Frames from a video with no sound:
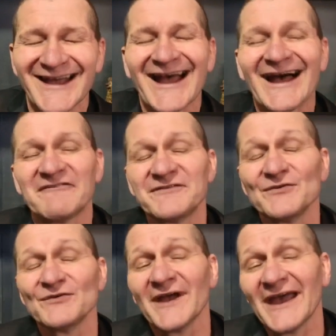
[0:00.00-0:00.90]
Have you
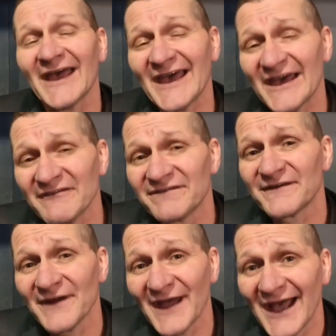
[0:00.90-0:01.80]

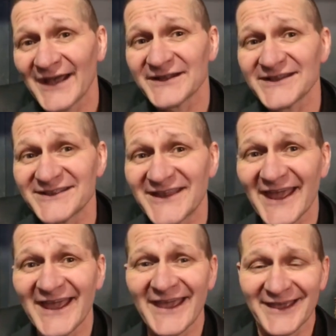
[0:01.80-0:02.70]
ever had a
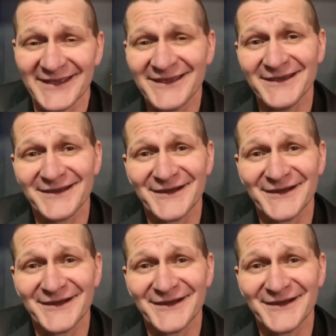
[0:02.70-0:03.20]
day